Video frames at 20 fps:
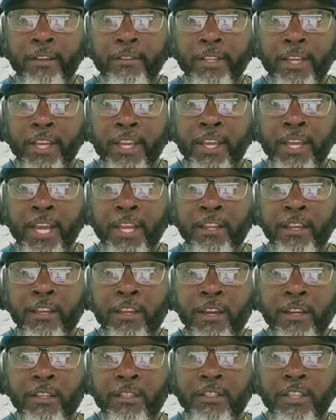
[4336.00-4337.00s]
Kyle is talking
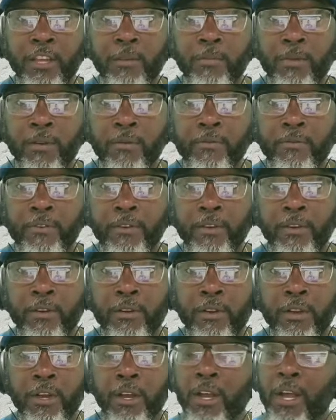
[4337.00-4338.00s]
right now that he had the
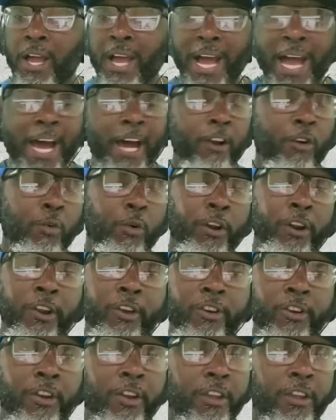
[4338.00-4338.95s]
youngest team in the field.